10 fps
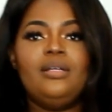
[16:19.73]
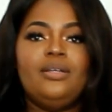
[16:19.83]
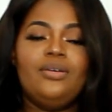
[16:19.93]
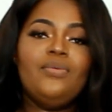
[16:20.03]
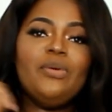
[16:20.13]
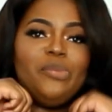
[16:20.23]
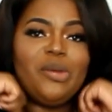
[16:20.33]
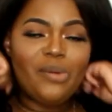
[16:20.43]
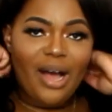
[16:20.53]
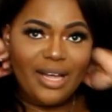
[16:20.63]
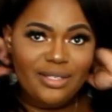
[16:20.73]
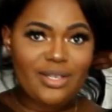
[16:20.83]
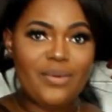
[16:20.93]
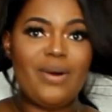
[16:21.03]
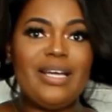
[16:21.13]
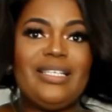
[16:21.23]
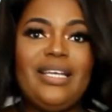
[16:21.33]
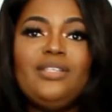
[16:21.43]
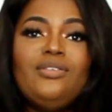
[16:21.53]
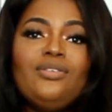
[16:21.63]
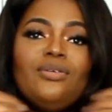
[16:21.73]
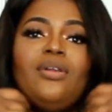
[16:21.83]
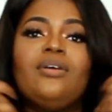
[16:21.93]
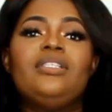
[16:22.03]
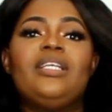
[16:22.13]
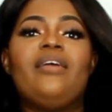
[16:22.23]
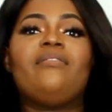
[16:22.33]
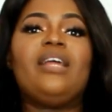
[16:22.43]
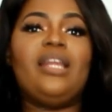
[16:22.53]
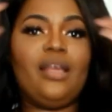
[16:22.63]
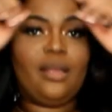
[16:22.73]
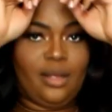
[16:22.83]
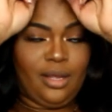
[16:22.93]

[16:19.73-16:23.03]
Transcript: You know when people ask you why it takes you so long to get ready?